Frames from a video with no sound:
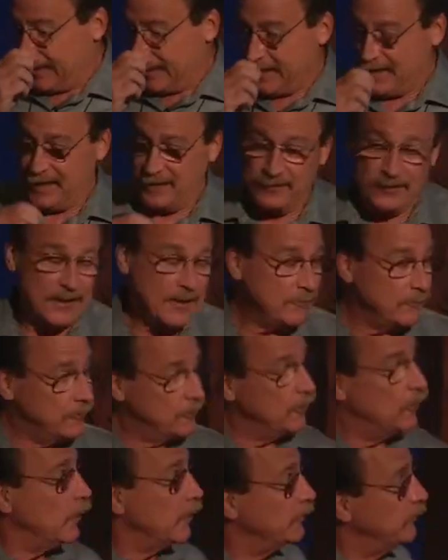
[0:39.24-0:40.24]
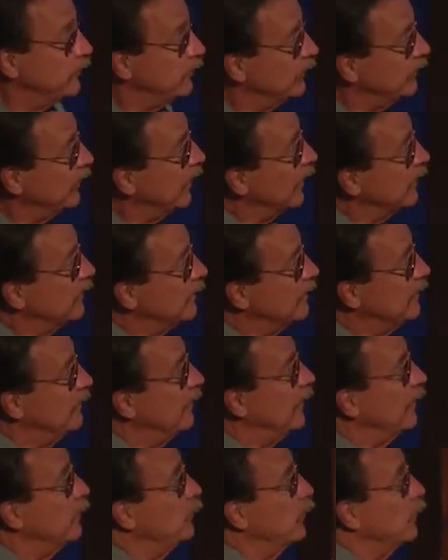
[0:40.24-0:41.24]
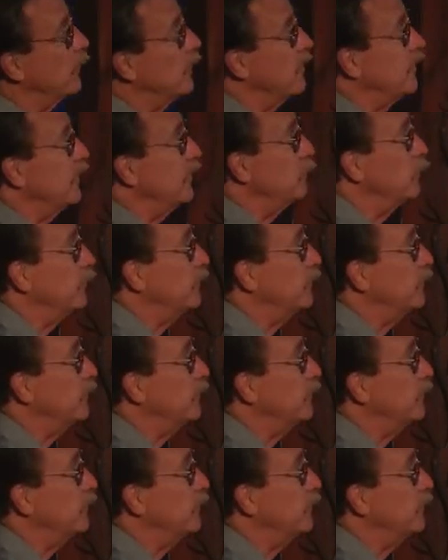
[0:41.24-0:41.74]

and so I decided today with the theme